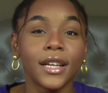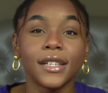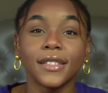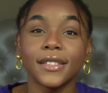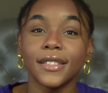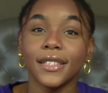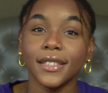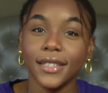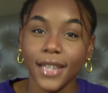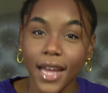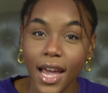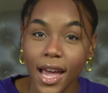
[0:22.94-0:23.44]

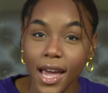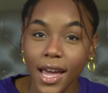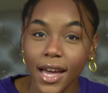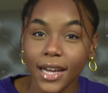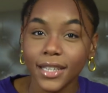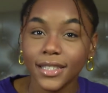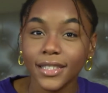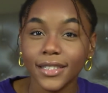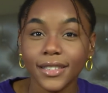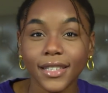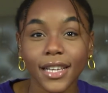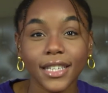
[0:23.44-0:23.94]
today
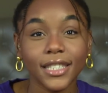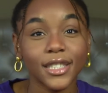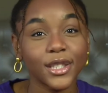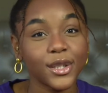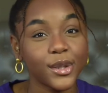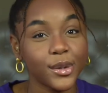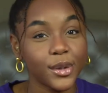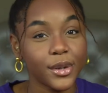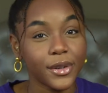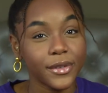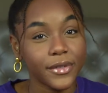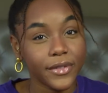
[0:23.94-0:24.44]
I decided
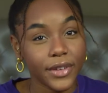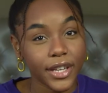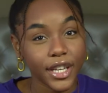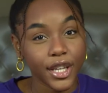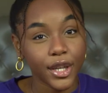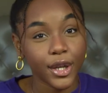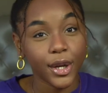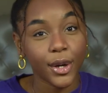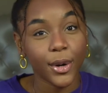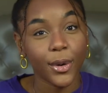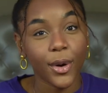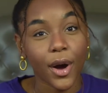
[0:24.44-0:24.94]
to do a
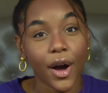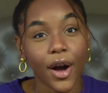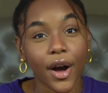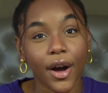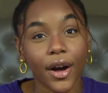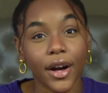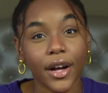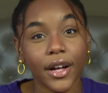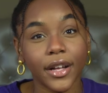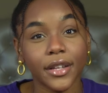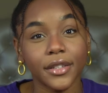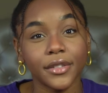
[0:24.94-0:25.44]
video
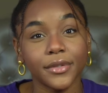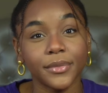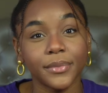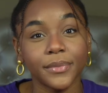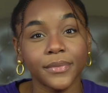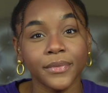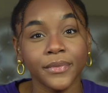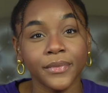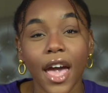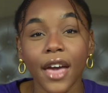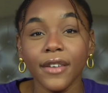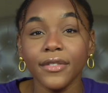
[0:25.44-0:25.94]

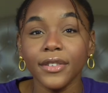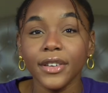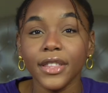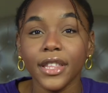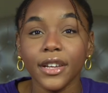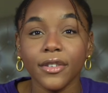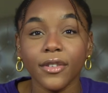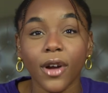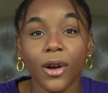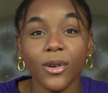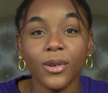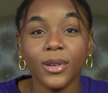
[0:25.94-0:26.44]
on
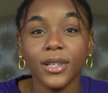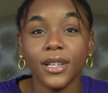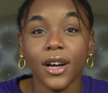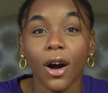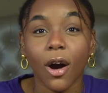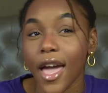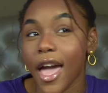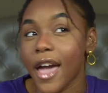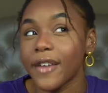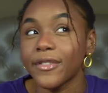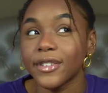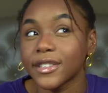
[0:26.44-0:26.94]
everything wrong
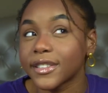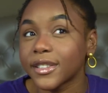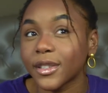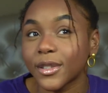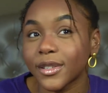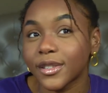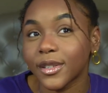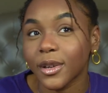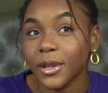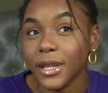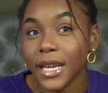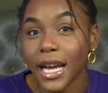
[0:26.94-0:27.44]
with every
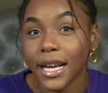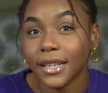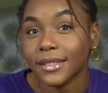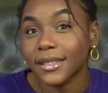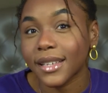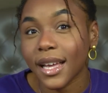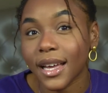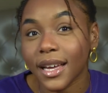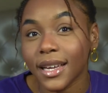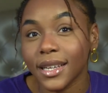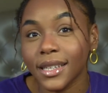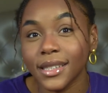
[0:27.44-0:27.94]
single zodiac
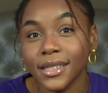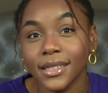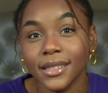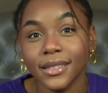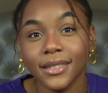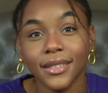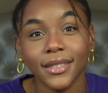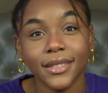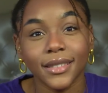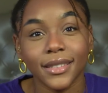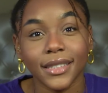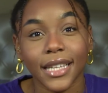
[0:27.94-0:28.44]

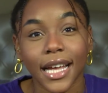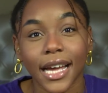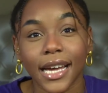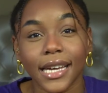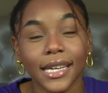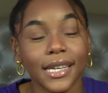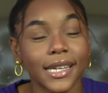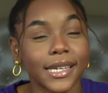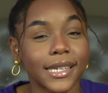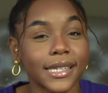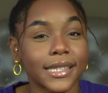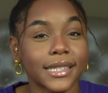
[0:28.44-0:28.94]
sign,
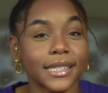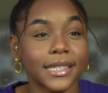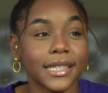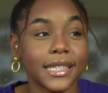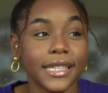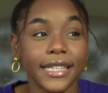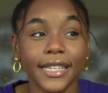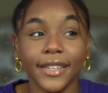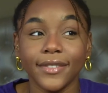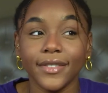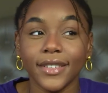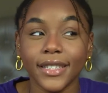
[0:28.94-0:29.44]
like
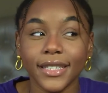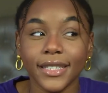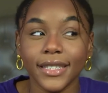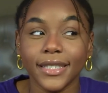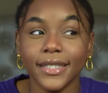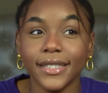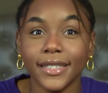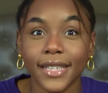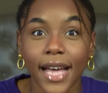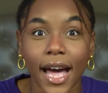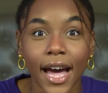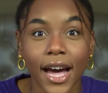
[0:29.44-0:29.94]

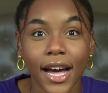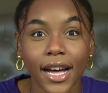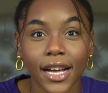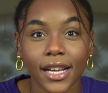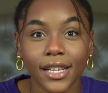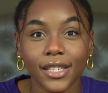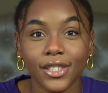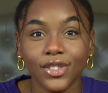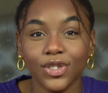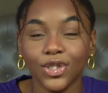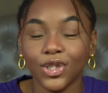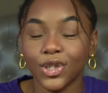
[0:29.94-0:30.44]
even
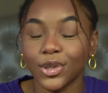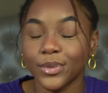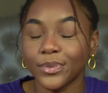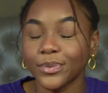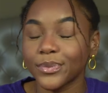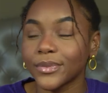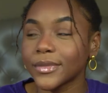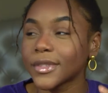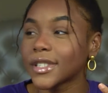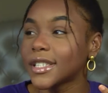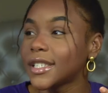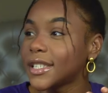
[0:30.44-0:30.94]
Sag,
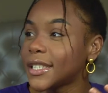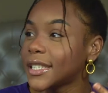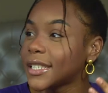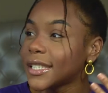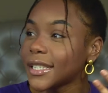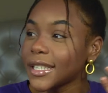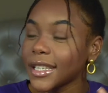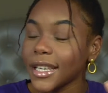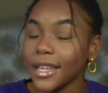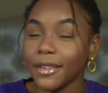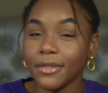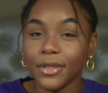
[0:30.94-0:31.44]

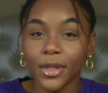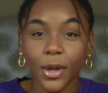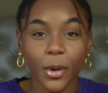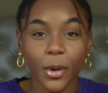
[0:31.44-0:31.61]
even